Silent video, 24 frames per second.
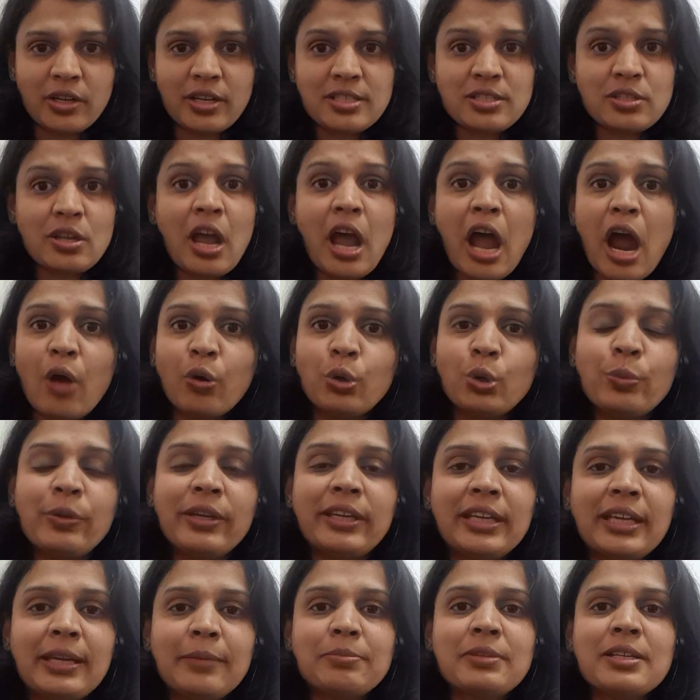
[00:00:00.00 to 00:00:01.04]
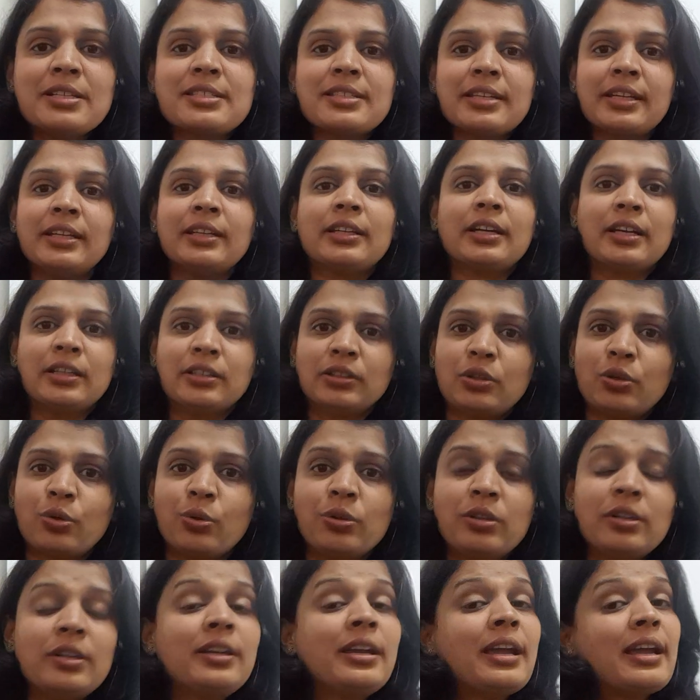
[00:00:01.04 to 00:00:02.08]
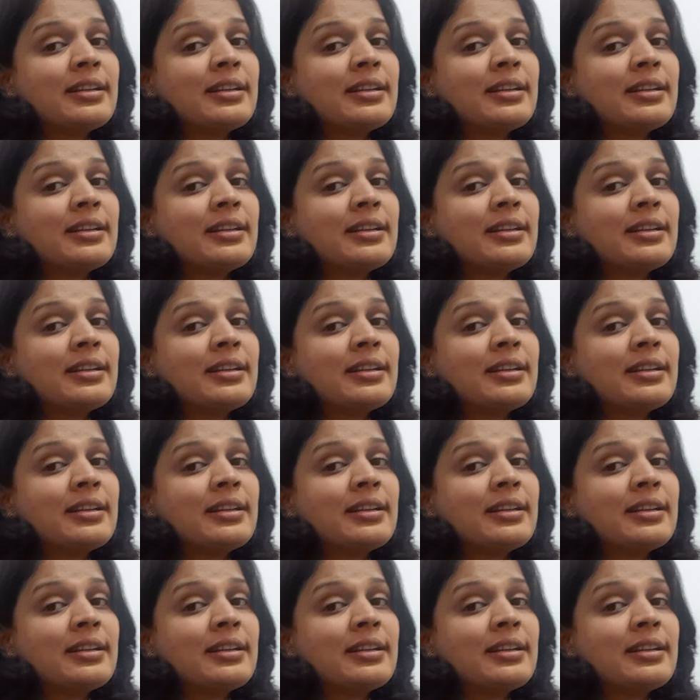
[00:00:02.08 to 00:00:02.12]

So how do we keep this in control?